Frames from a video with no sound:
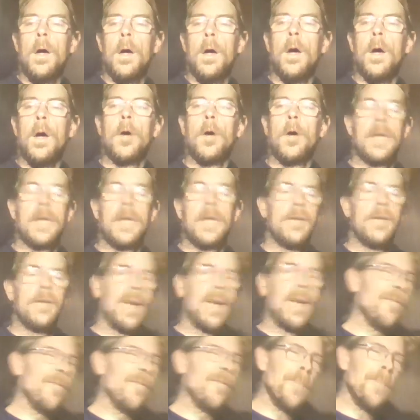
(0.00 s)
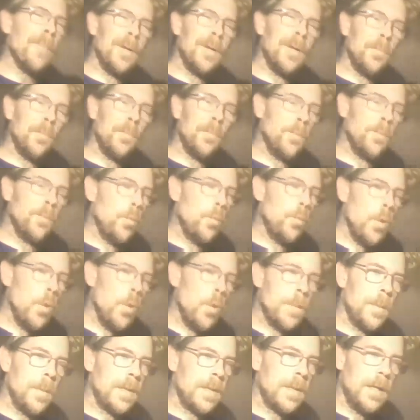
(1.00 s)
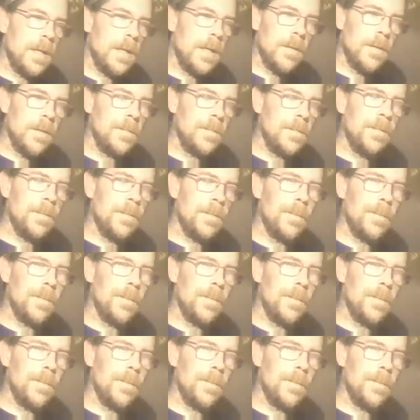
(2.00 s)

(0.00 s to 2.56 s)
Okay, see, I haven't been to New Wilmington.